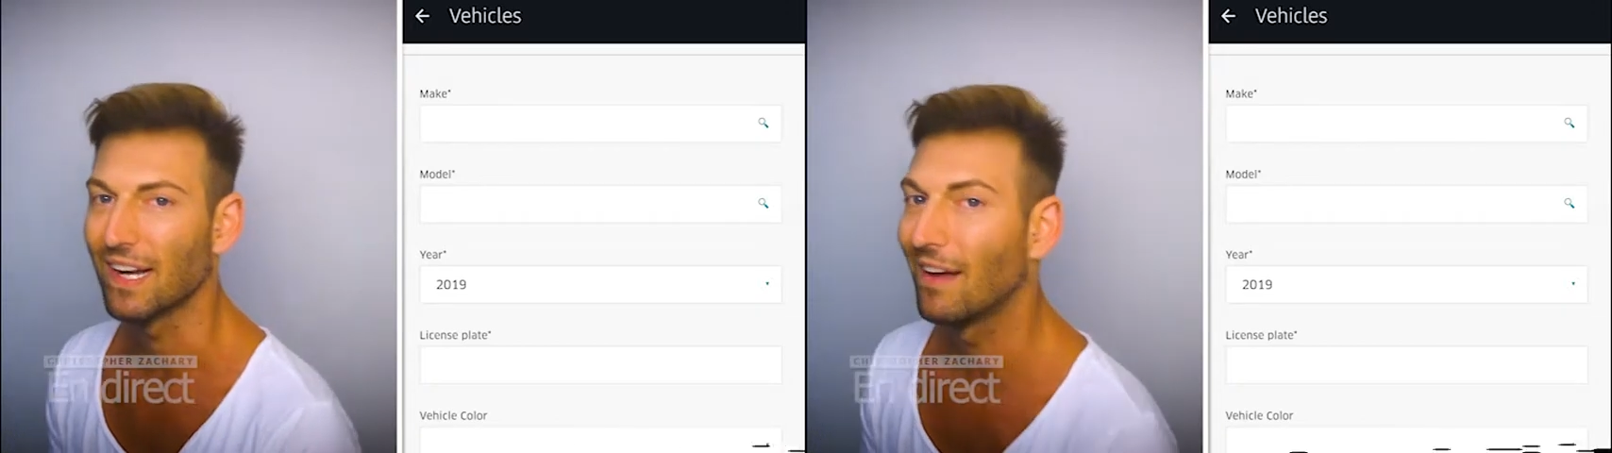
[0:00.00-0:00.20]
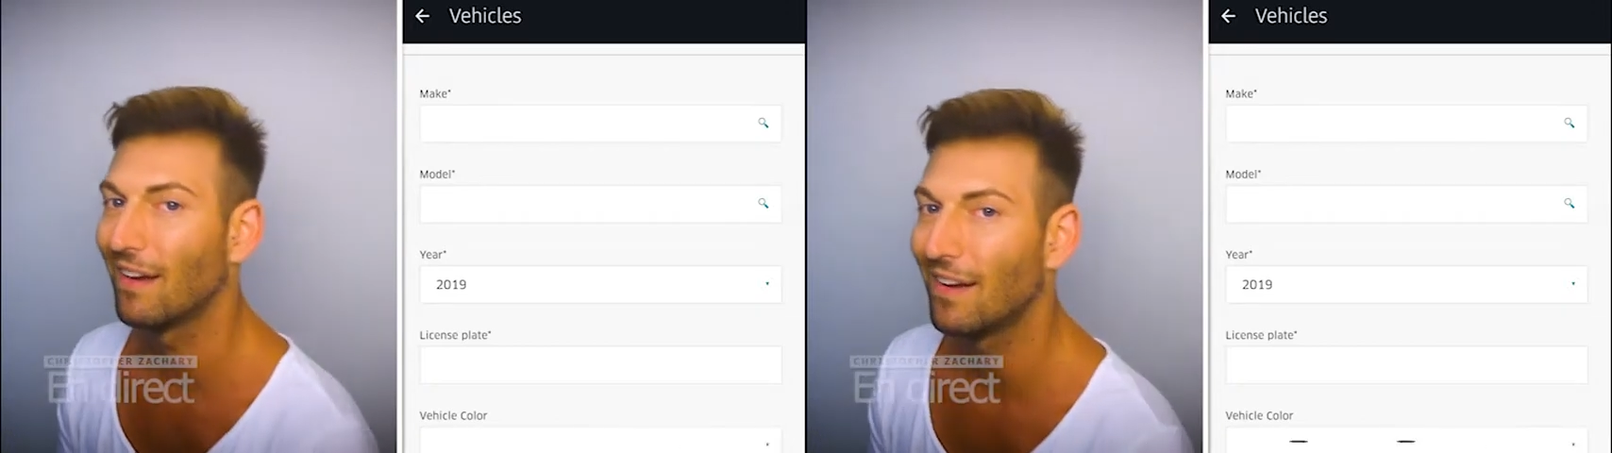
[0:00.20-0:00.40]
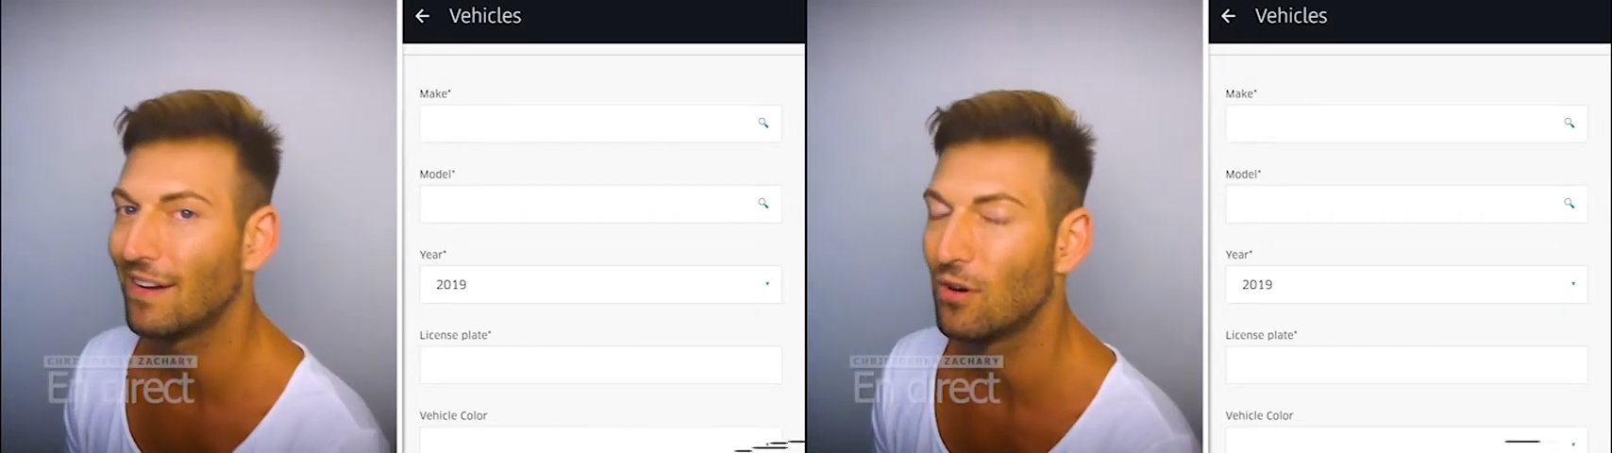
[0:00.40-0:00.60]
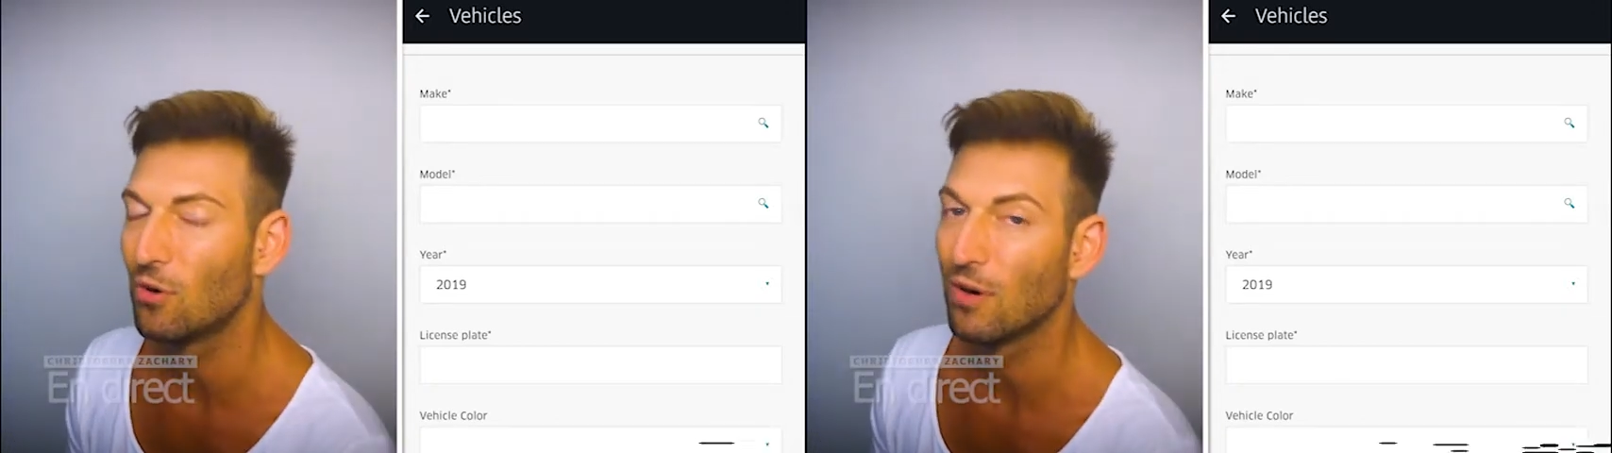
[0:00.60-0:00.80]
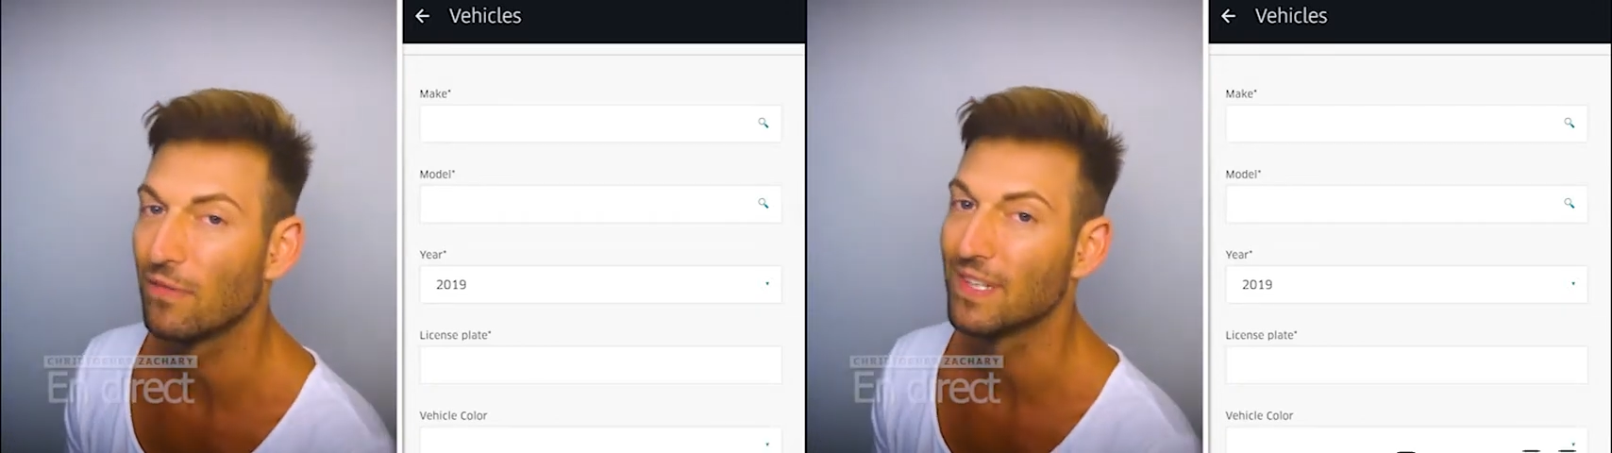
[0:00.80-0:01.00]
car
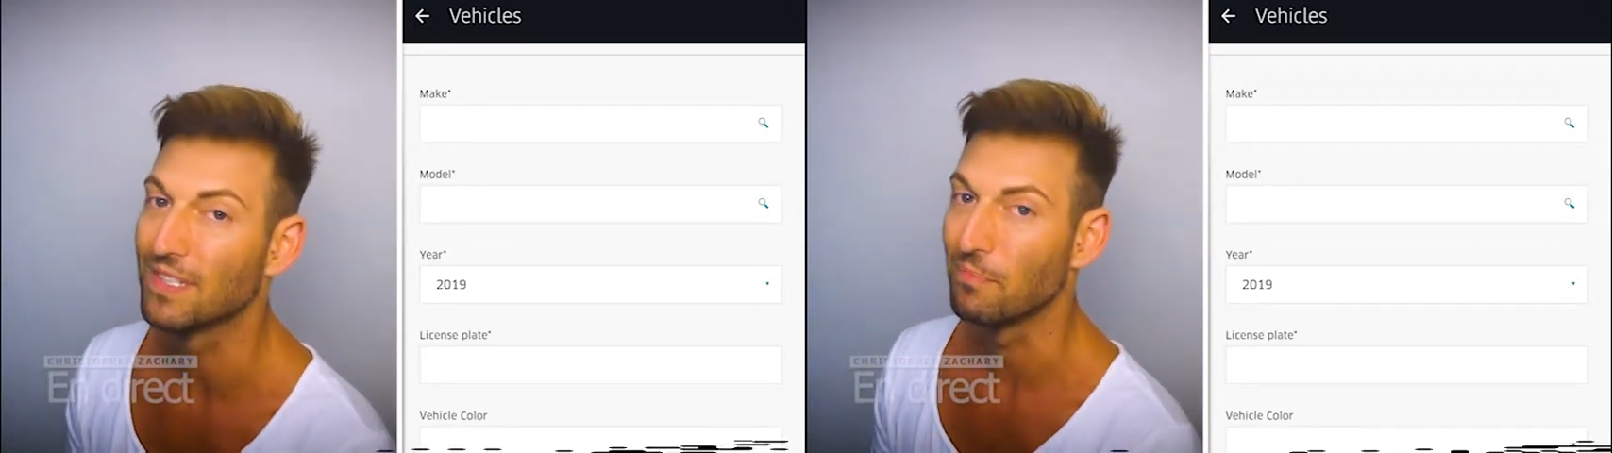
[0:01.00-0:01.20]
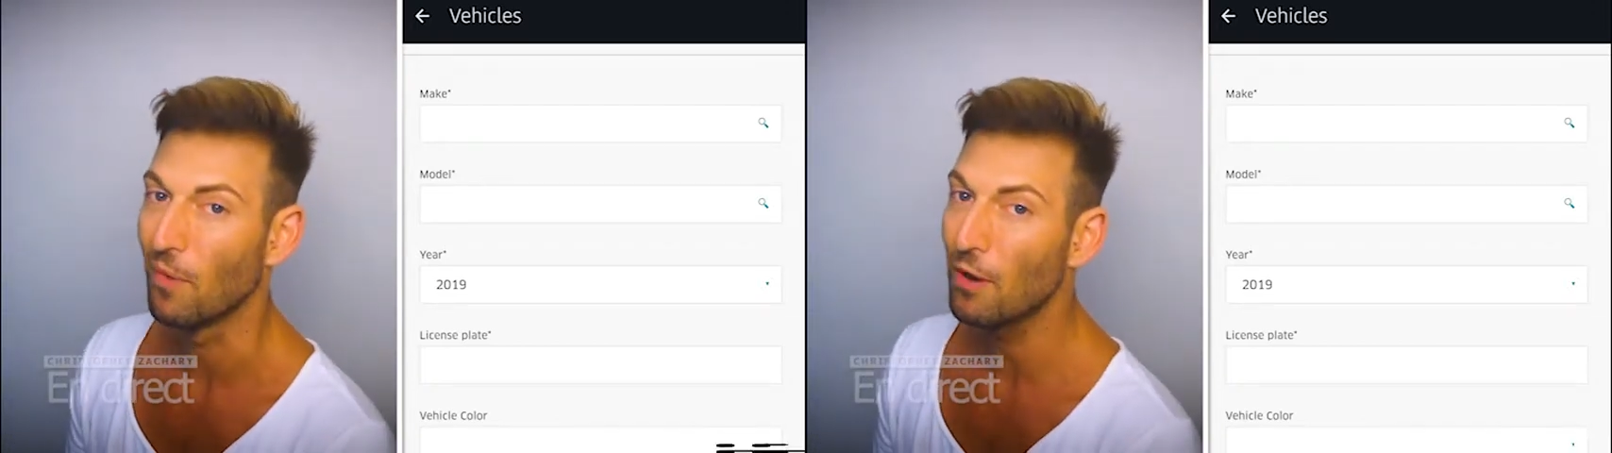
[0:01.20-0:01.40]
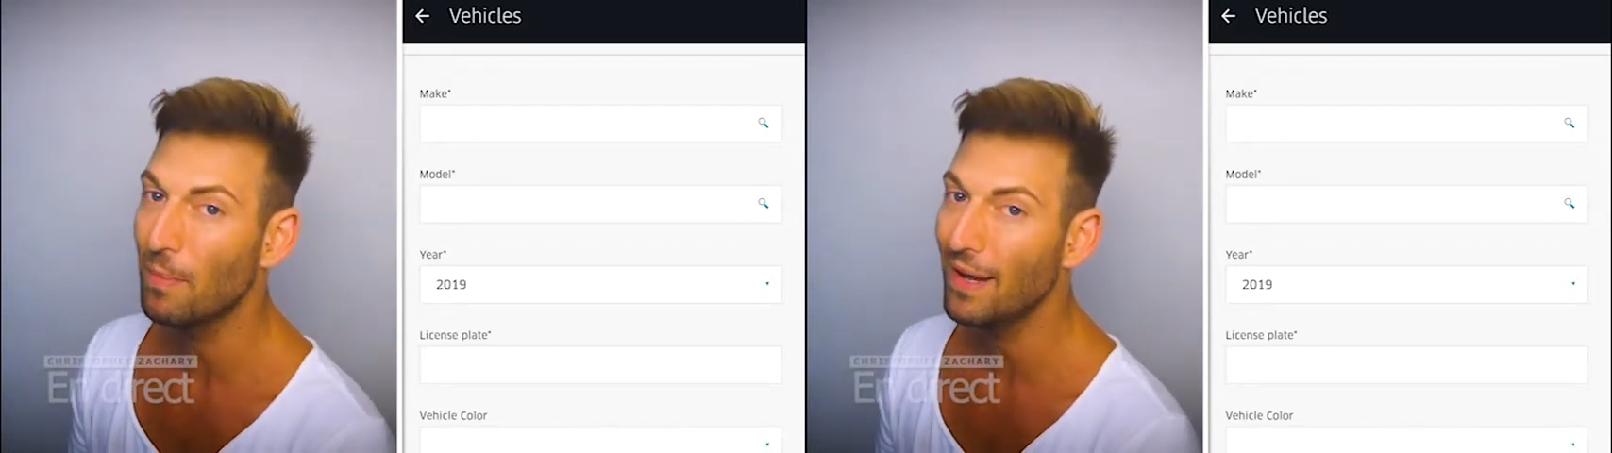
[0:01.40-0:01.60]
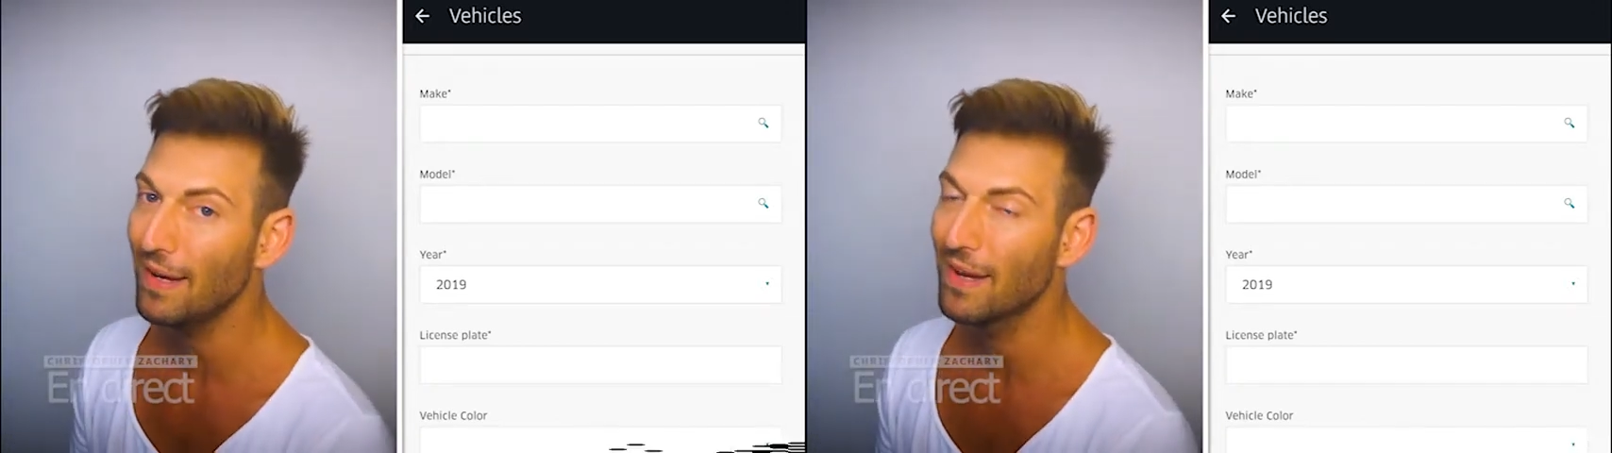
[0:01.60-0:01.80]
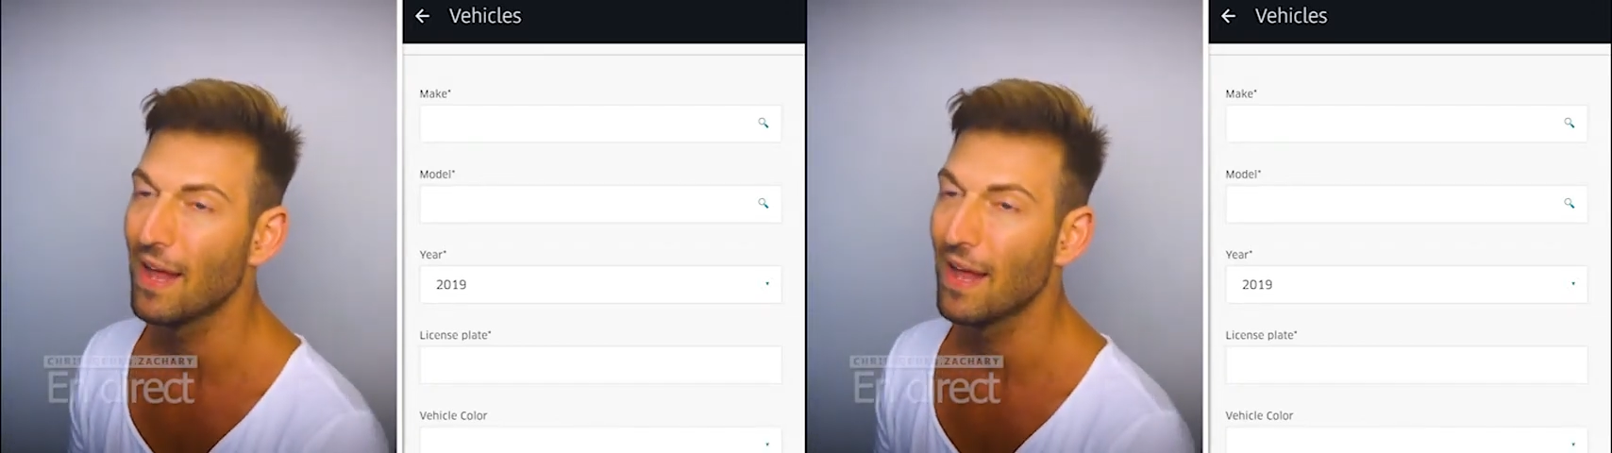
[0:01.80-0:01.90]
or if it is a motorbike.